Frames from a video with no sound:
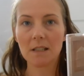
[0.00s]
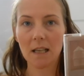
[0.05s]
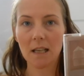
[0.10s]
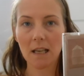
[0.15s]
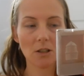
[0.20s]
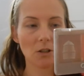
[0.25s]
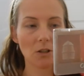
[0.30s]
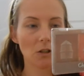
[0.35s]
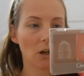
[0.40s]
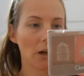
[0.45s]

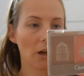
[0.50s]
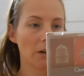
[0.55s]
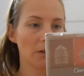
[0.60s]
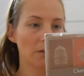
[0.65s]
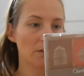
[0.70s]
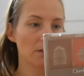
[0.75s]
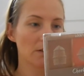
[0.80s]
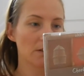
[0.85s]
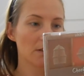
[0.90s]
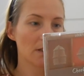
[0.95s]
skin
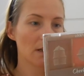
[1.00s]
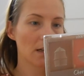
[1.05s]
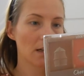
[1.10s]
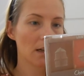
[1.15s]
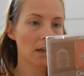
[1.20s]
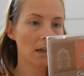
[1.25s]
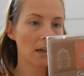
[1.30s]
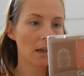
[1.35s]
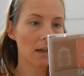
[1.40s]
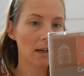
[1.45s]
tones.
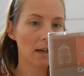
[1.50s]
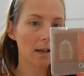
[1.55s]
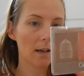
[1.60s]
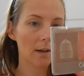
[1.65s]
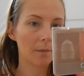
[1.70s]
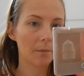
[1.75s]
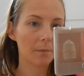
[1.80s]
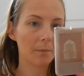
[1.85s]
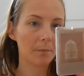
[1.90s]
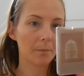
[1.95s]

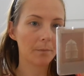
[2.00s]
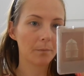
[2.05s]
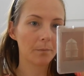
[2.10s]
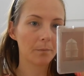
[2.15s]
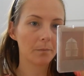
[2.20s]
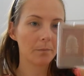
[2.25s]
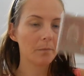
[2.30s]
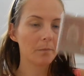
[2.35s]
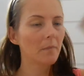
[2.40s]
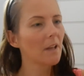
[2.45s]

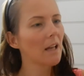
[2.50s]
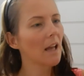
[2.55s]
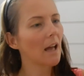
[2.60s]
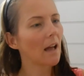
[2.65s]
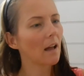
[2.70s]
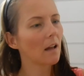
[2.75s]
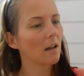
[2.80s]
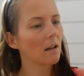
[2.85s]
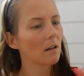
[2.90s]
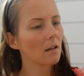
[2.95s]

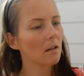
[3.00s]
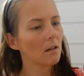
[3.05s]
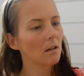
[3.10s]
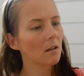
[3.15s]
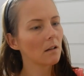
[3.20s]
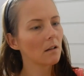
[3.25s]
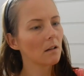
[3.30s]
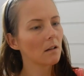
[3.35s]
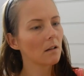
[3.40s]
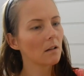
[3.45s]
Yeah,
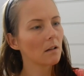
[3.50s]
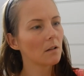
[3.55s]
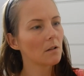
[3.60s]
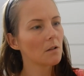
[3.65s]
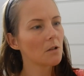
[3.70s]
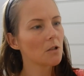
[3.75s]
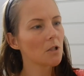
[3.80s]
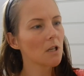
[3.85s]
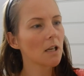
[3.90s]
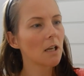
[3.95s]

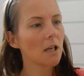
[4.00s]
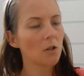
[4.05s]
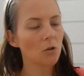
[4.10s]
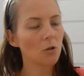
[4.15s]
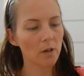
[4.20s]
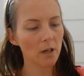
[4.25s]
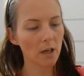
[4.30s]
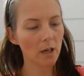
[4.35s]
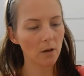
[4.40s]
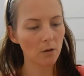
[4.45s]
cheeky
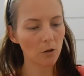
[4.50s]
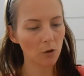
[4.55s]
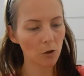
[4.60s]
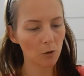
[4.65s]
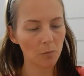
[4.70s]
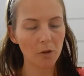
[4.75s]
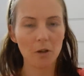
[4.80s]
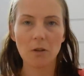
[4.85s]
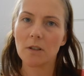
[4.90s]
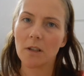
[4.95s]
trio
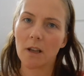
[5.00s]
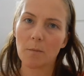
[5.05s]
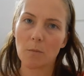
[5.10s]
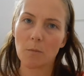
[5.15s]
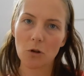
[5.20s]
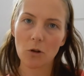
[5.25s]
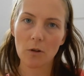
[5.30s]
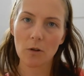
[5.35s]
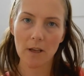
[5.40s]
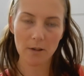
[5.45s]
Look Beauty.
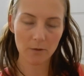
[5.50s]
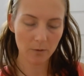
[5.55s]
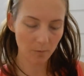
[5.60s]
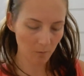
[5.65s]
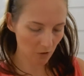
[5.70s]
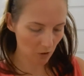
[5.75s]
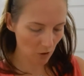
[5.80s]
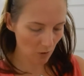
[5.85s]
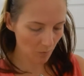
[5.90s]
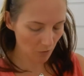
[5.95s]
I'm sure that's
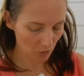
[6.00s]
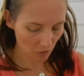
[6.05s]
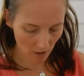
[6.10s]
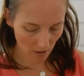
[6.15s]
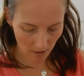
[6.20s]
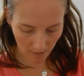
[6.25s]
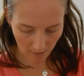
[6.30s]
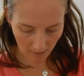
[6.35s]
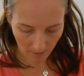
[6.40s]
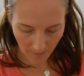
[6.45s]
from
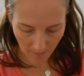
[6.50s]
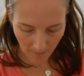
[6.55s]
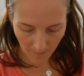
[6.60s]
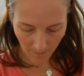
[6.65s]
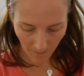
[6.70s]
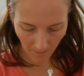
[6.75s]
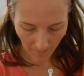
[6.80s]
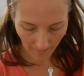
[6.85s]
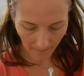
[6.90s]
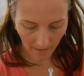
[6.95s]
Superdrug.
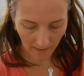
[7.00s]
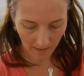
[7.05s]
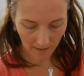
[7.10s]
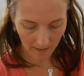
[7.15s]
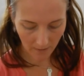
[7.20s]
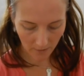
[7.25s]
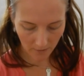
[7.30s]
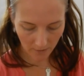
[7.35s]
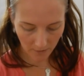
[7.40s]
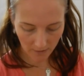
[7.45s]

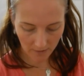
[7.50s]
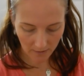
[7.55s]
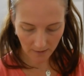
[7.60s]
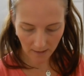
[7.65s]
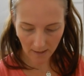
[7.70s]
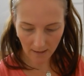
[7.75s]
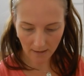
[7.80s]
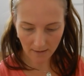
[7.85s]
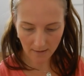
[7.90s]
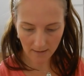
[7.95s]
I just
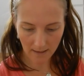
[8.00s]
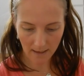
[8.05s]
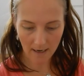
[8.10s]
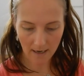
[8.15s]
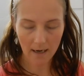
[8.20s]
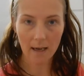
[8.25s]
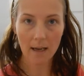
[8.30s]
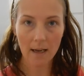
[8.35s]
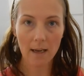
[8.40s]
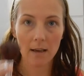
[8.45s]
get
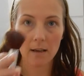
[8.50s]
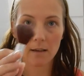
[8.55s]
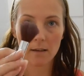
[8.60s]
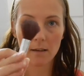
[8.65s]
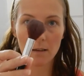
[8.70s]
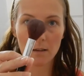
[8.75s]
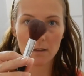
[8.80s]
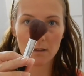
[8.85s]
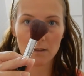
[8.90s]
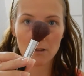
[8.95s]

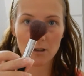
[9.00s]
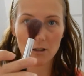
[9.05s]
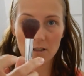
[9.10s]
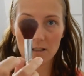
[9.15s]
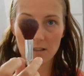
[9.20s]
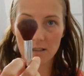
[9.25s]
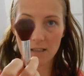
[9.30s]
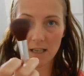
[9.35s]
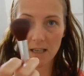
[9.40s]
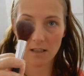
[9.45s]

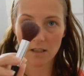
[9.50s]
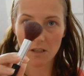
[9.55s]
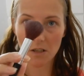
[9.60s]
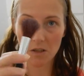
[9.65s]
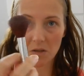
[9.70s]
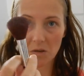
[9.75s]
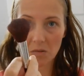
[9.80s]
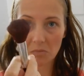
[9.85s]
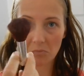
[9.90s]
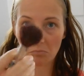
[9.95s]
just a
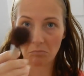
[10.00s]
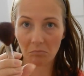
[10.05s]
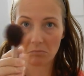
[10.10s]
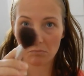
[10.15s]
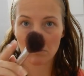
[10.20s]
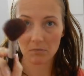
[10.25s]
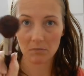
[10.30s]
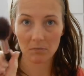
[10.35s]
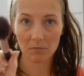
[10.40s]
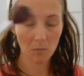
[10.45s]
standard
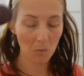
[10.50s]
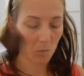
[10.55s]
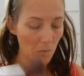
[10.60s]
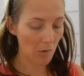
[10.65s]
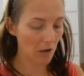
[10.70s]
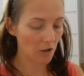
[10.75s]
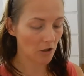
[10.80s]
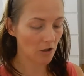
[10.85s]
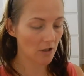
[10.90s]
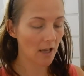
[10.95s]

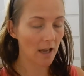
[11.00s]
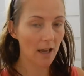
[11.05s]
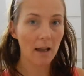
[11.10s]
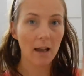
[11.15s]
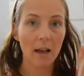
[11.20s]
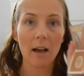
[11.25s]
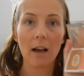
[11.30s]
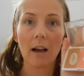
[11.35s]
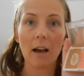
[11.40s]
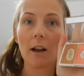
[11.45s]
brush
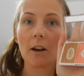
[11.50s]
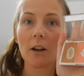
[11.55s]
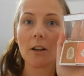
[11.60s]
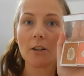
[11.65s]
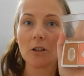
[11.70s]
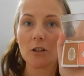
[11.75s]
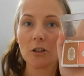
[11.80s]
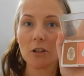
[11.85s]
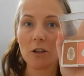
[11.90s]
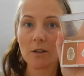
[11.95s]
there, and
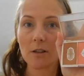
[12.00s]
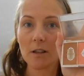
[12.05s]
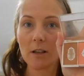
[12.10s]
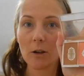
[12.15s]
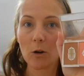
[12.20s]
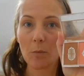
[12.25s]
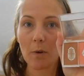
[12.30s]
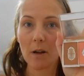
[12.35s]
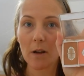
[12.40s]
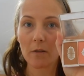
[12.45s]
I'll just use a
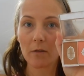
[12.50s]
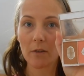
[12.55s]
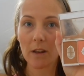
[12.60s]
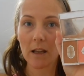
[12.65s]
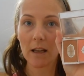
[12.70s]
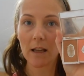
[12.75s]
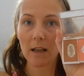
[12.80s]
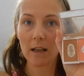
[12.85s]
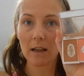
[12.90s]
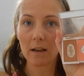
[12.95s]
little bit of
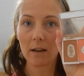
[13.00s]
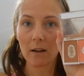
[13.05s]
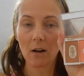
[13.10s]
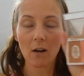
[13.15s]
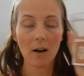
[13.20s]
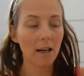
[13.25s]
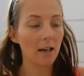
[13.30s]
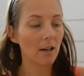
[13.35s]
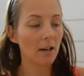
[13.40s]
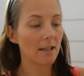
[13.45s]
the
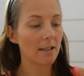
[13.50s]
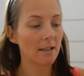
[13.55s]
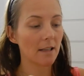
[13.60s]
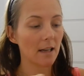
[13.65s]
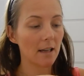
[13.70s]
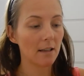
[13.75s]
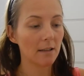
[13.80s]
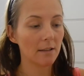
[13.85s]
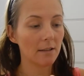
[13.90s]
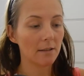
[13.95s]

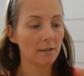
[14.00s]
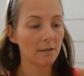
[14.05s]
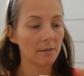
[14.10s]
highlighter